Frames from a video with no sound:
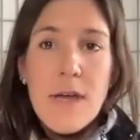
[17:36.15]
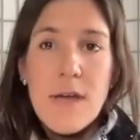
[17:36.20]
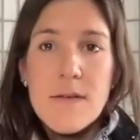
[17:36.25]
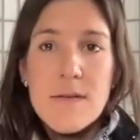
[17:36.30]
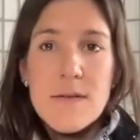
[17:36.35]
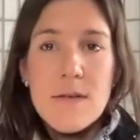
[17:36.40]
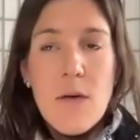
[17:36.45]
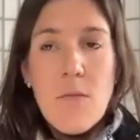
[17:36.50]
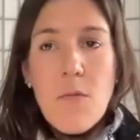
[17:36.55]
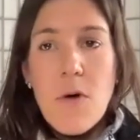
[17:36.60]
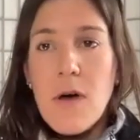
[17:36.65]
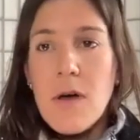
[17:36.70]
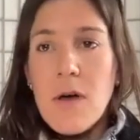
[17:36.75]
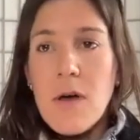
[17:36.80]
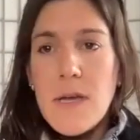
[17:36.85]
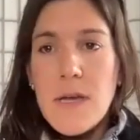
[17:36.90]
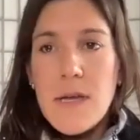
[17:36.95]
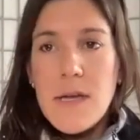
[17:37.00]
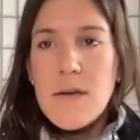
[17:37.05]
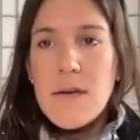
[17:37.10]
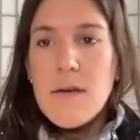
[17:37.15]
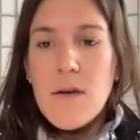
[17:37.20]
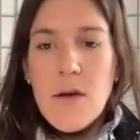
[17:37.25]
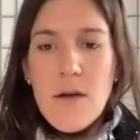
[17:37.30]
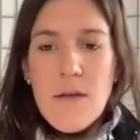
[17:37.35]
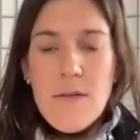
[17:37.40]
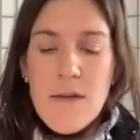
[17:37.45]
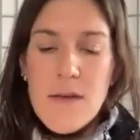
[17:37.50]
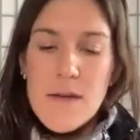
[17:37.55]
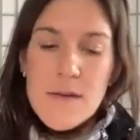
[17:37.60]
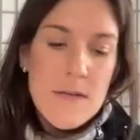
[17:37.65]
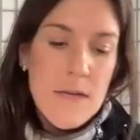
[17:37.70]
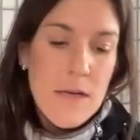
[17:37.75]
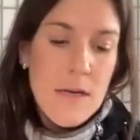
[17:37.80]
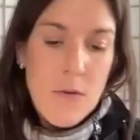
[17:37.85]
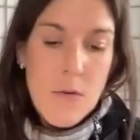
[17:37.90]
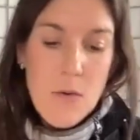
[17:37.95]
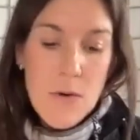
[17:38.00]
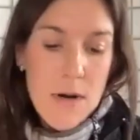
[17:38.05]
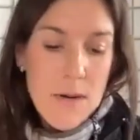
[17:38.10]
It's I'm all in on this,
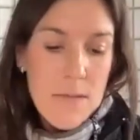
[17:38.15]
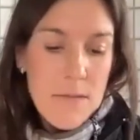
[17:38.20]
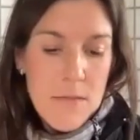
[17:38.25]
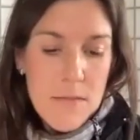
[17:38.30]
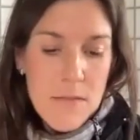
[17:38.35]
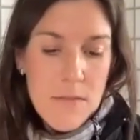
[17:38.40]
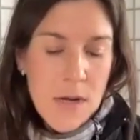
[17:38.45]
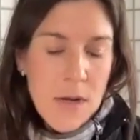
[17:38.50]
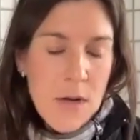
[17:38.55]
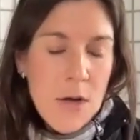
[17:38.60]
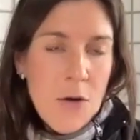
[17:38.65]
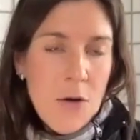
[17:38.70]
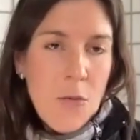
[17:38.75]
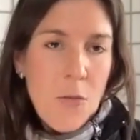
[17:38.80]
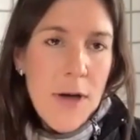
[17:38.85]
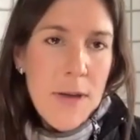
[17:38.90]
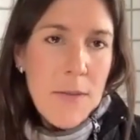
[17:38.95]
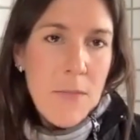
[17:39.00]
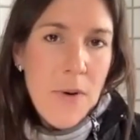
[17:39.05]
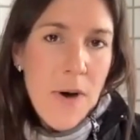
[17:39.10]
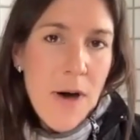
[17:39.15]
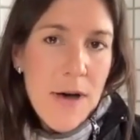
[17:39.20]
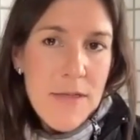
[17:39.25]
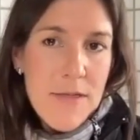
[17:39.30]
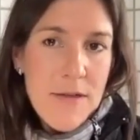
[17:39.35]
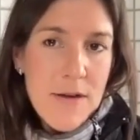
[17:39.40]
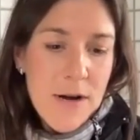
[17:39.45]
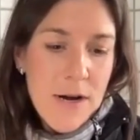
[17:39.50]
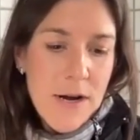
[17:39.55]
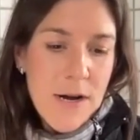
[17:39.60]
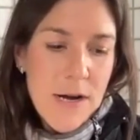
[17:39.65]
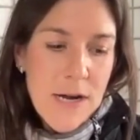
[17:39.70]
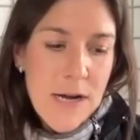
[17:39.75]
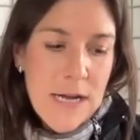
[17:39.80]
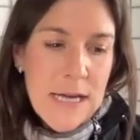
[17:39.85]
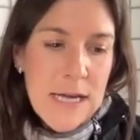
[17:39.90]
or why bother?